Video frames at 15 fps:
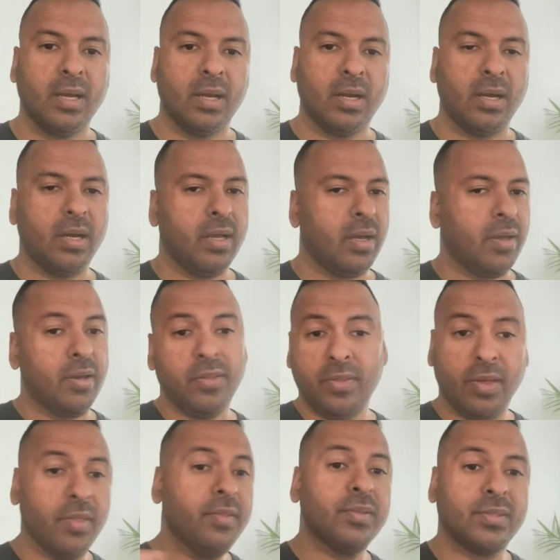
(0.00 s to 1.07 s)
And on the
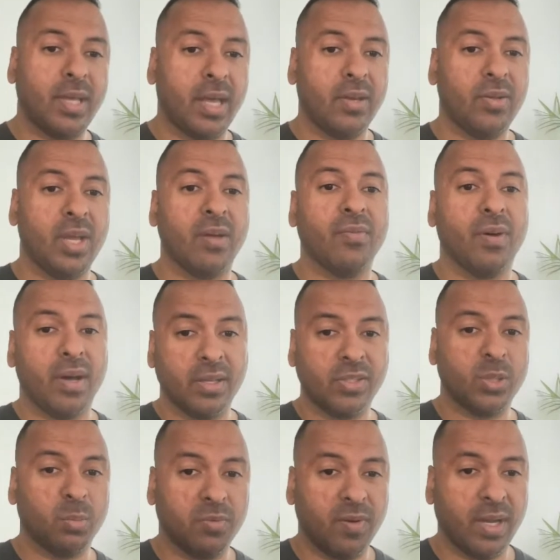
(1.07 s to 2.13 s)
other side, you have
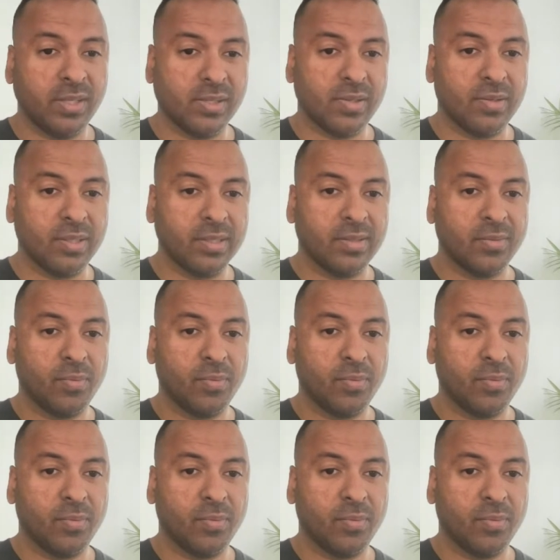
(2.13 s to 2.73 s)
unsupervised learning,